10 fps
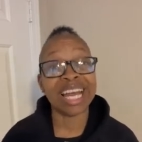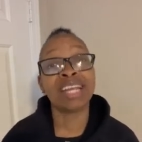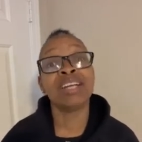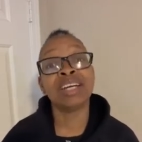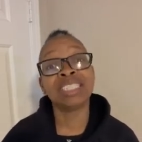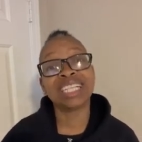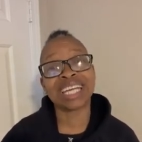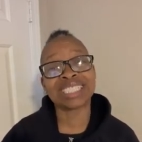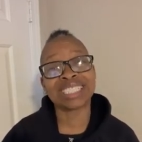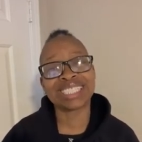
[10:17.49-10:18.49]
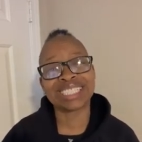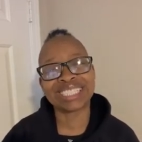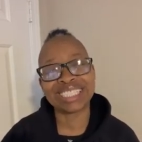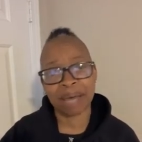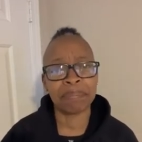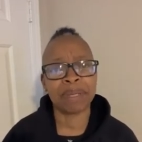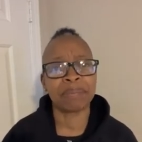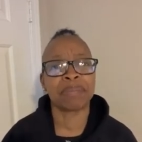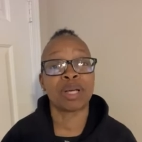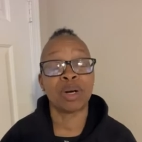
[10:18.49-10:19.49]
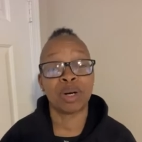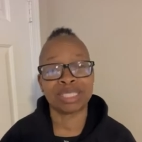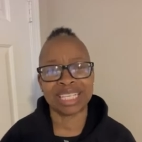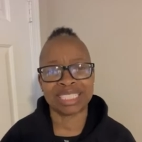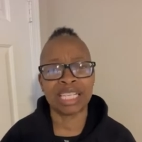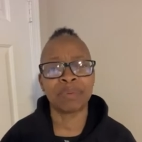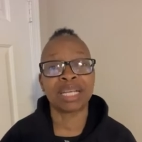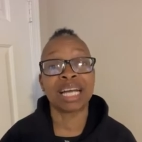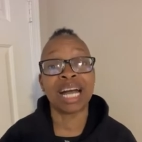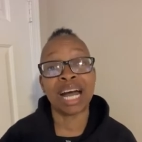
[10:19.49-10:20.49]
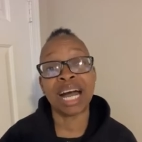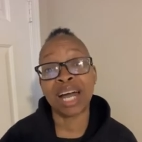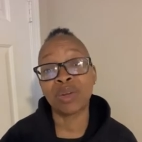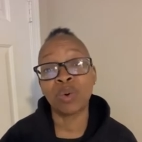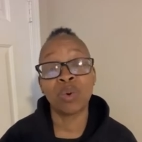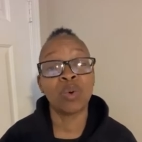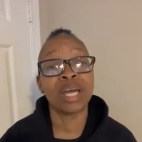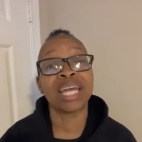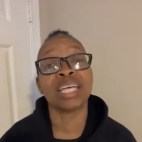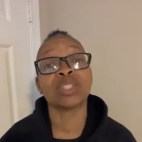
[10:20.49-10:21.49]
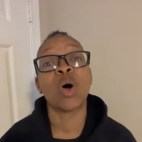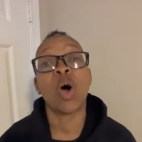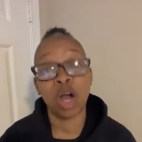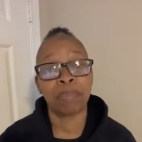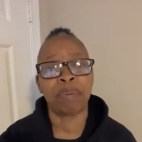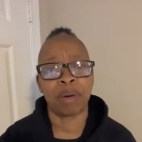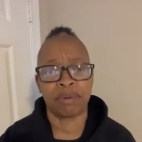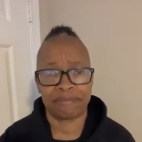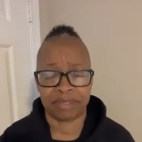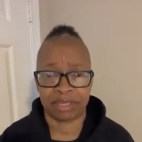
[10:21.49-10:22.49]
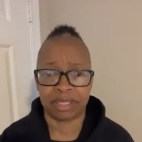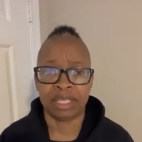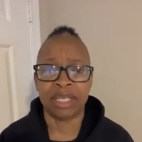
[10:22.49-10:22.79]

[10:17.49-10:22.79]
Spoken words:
I learned to accept it because I deal with a God who is all powerful.